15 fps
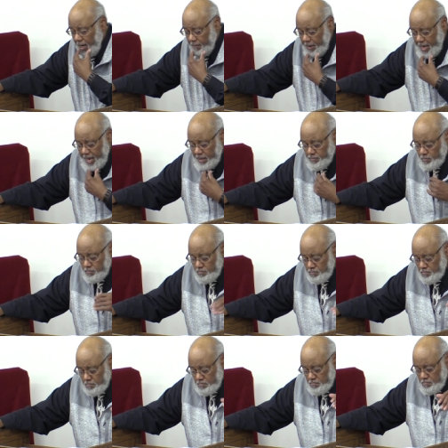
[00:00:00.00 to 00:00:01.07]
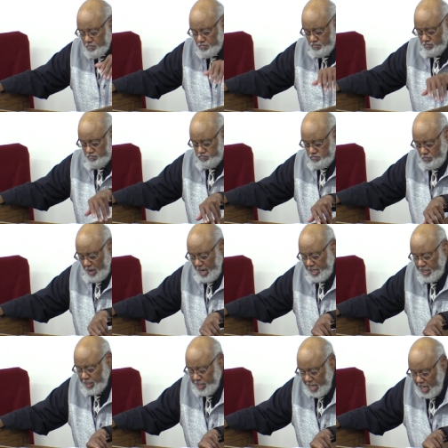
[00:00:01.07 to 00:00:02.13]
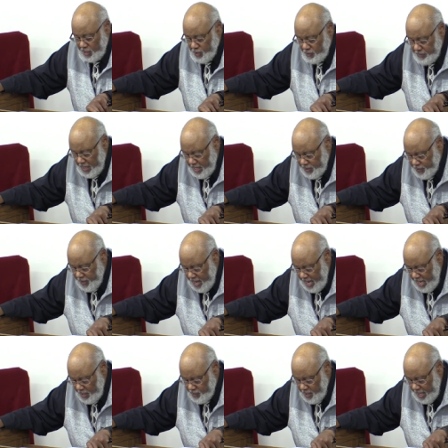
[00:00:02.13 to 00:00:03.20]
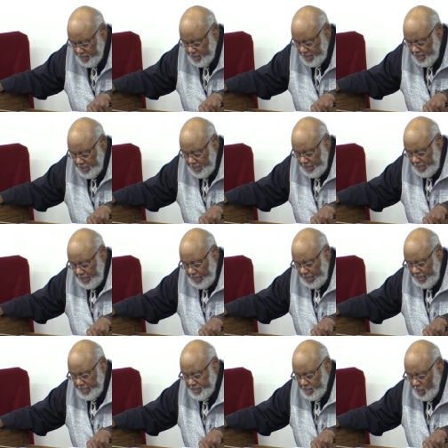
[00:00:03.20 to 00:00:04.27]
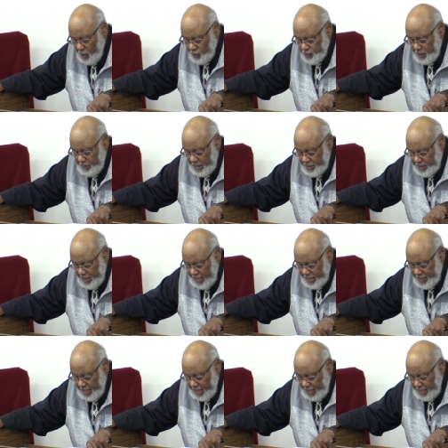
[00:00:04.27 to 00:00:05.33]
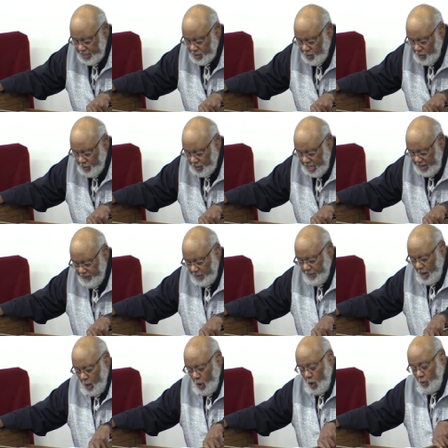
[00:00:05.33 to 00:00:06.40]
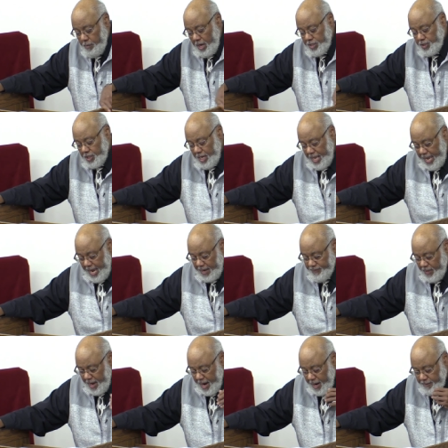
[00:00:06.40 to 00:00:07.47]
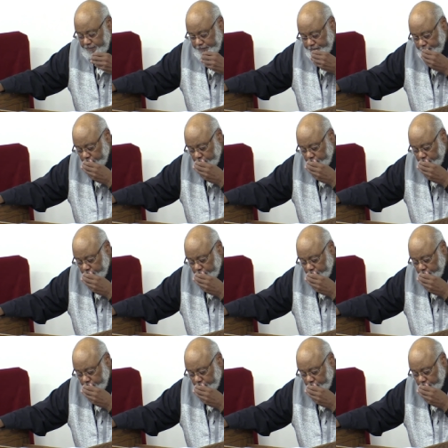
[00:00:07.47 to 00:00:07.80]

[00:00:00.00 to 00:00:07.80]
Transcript: Amen. Right. And he tells him these things, and uh, he told him, he said, uh, he's going to give him a whole bunch of land there.